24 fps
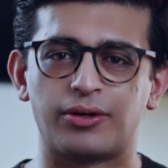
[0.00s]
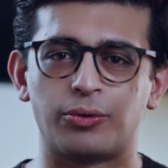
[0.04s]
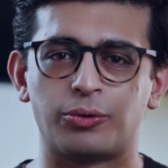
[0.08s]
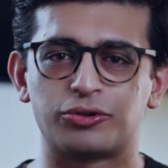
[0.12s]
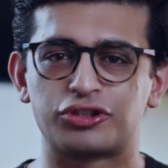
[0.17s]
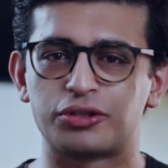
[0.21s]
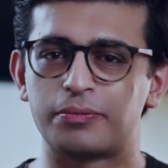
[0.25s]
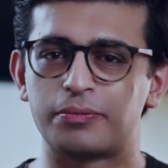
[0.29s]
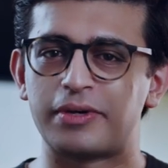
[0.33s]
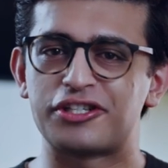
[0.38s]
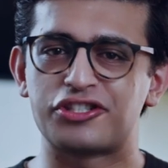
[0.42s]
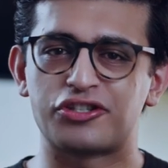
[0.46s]

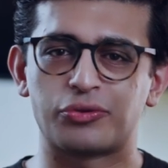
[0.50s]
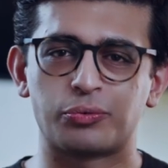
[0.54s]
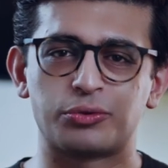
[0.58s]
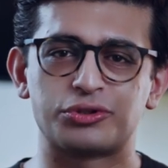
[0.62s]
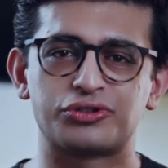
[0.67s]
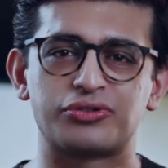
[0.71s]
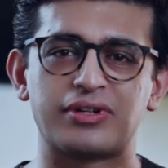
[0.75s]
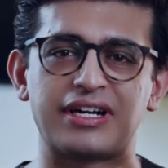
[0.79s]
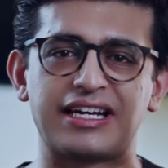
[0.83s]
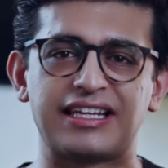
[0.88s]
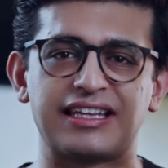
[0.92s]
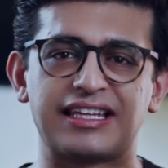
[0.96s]
Automation
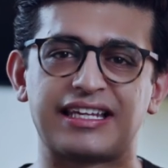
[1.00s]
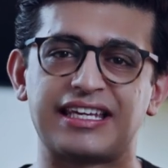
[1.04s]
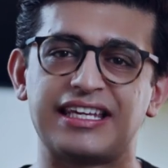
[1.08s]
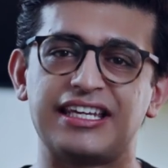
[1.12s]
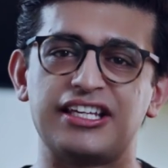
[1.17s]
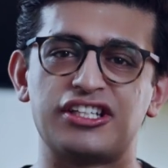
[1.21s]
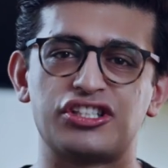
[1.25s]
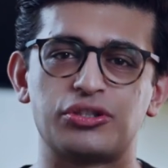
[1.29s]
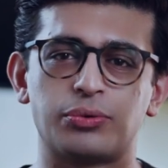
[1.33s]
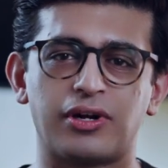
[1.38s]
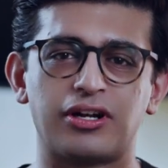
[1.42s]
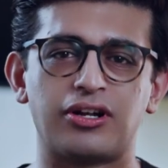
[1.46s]
was really the
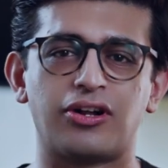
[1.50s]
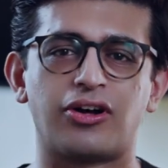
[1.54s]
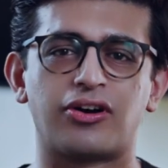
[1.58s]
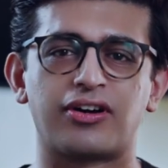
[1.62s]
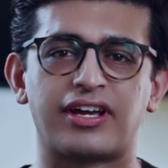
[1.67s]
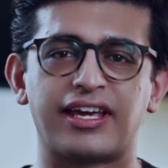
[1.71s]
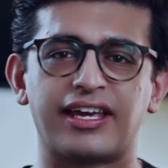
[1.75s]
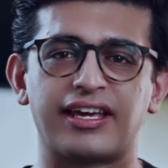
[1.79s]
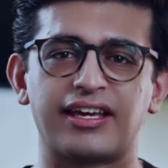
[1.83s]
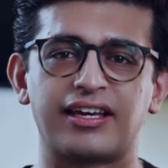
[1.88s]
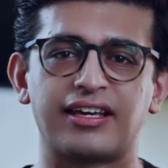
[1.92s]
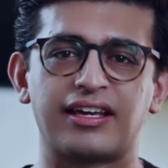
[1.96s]
key to
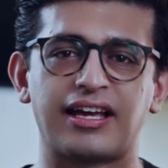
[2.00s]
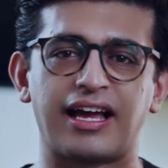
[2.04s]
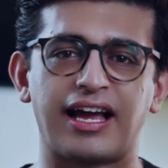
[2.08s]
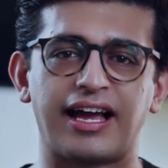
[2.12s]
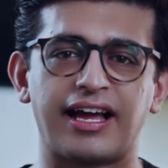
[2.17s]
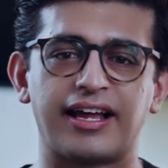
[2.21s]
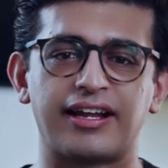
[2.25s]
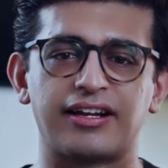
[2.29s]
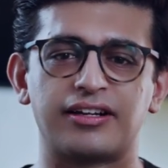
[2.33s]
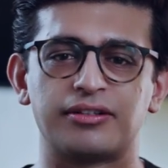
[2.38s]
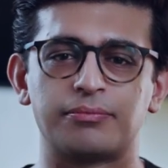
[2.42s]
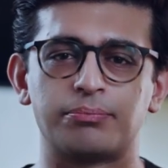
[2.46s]
unlocking
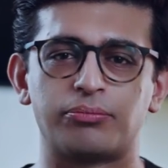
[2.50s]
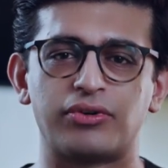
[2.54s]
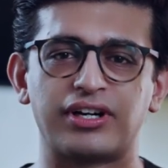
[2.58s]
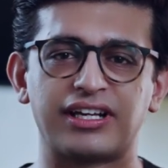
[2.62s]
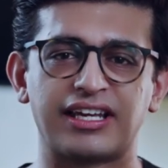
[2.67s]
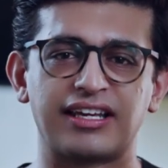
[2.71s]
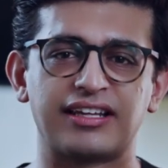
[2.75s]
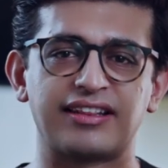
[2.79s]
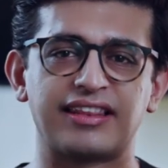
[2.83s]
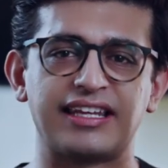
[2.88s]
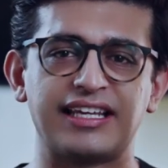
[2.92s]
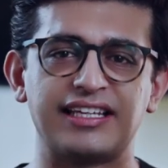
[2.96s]
and
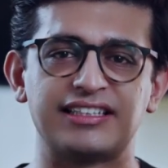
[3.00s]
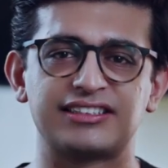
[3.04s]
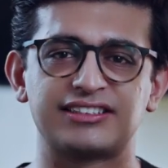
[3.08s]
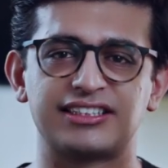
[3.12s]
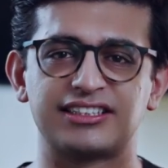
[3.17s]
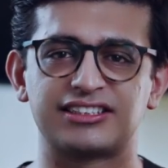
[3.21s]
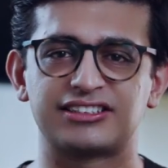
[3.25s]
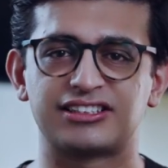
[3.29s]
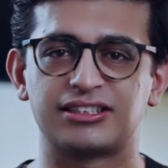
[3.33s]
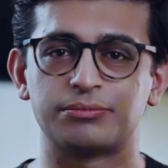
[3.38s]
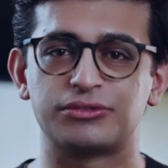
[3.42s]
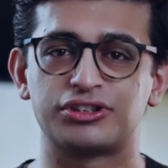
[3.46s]
bringing these
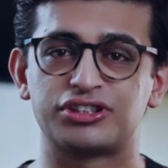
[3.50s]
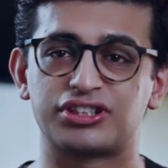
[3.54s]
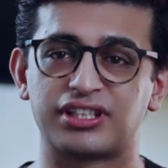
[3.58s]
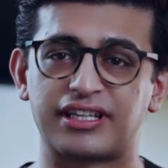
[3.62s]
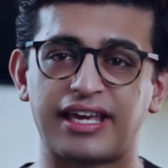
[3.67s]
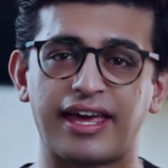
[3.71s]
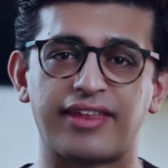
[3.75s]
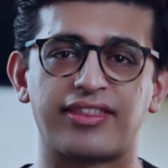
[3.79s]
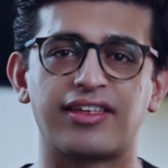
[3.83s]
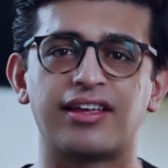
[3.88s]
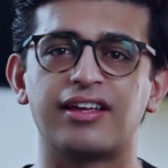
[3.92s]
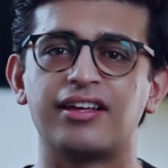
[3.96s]
systems
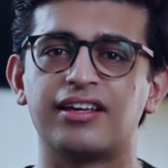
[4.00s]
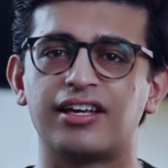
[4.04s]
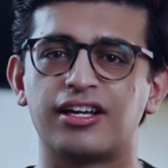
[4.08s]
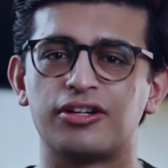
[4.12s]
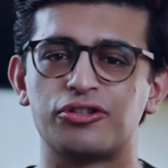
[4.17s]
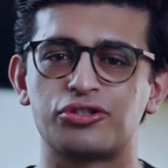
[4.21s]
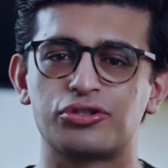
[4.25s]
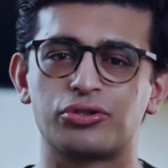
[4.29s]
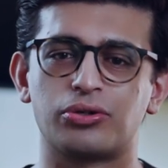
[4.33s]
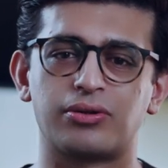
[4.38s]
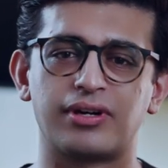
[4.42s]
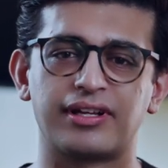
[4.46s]
together,
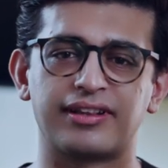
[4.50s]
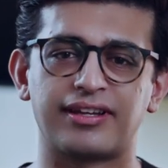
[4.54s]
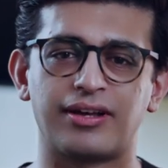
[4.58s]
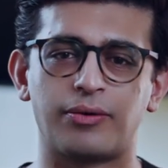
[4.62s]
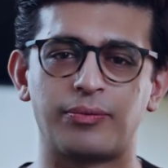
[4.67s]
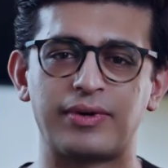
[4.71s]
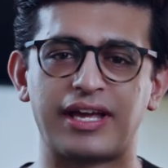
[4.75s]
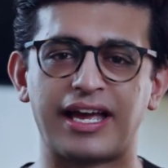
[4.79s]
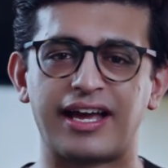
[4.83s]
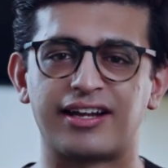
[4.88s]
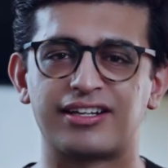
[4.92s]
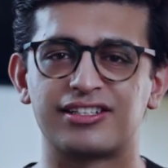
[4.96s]
ensuring that
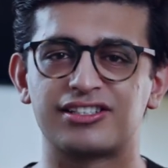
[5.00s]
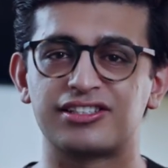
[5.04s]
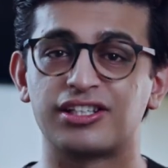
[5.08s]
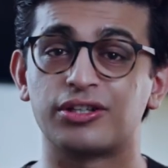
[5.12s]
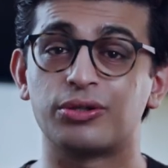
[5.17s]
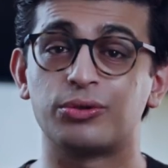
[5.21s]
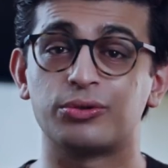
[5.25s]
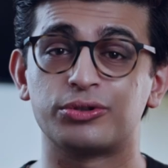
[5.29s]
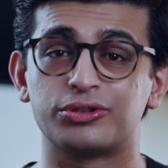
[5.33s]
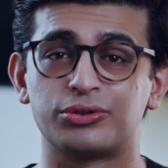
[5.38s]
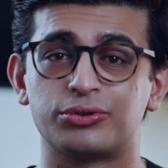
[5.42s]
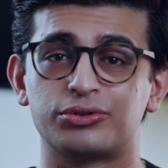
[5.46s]
we had a
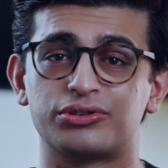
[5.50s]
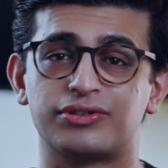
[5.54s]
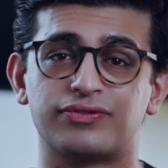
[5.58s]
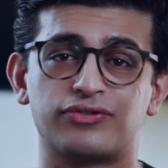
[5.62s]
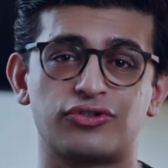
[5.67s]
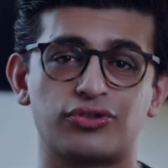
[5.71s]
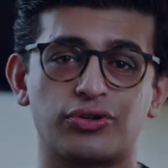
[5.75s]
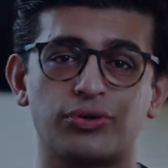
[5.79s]
single source of